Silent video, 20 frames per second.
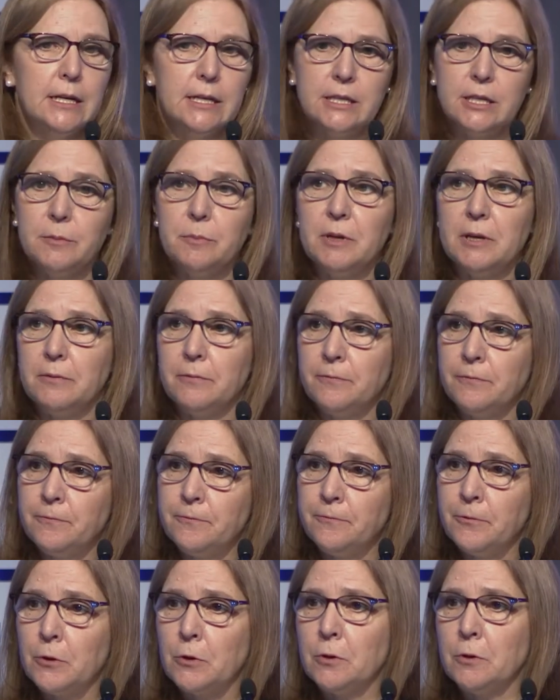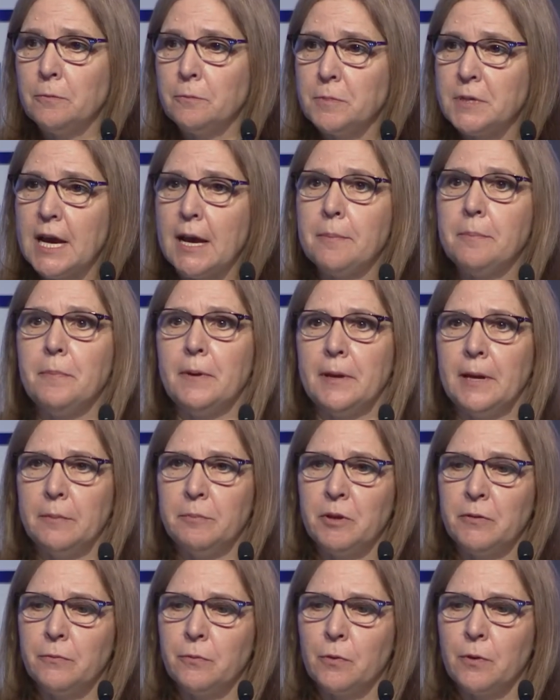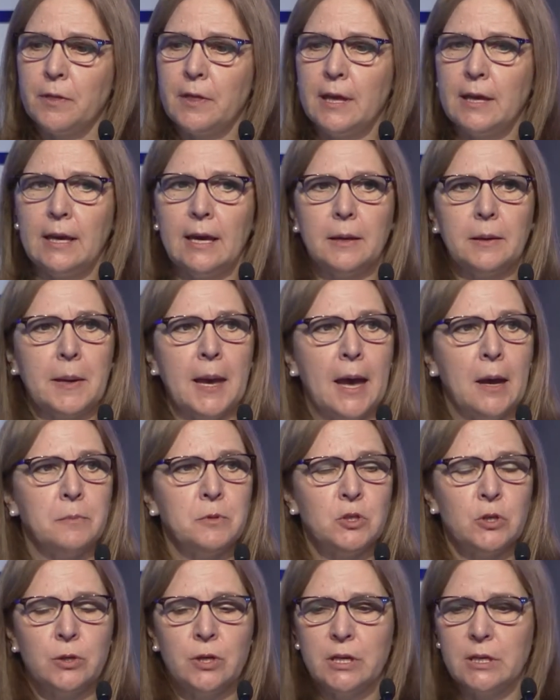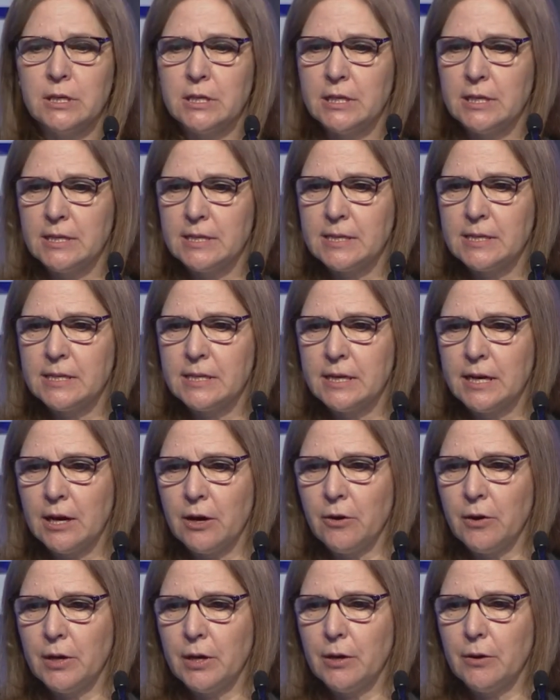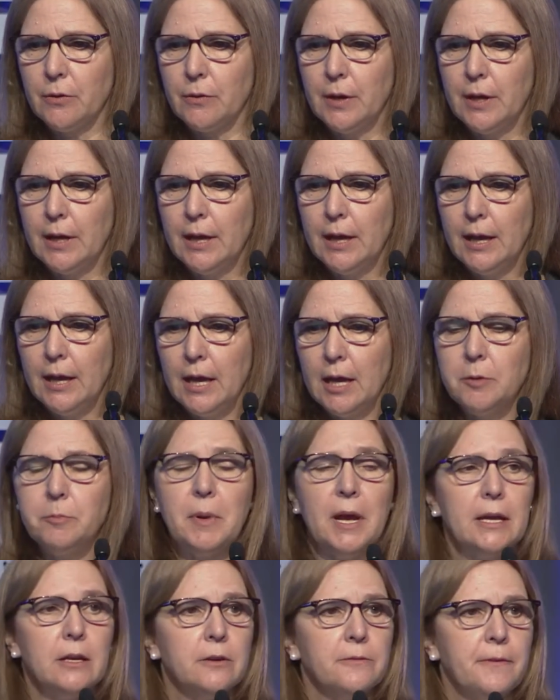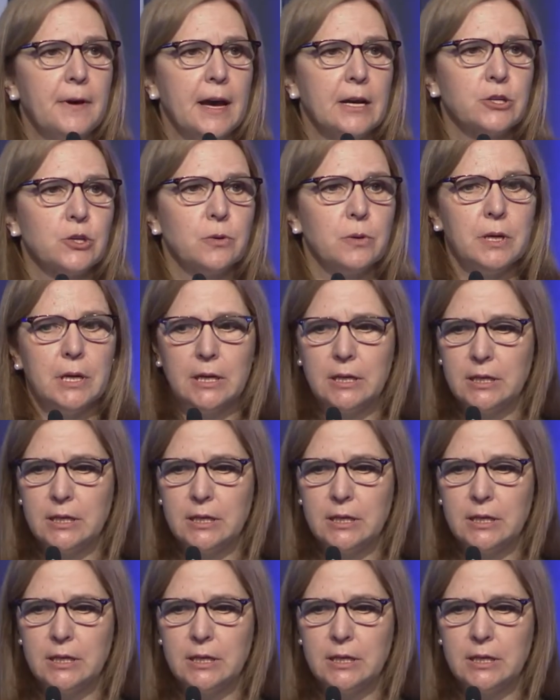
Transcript: to be firmed up uh, before they get captured into this scenario. And manufacturing and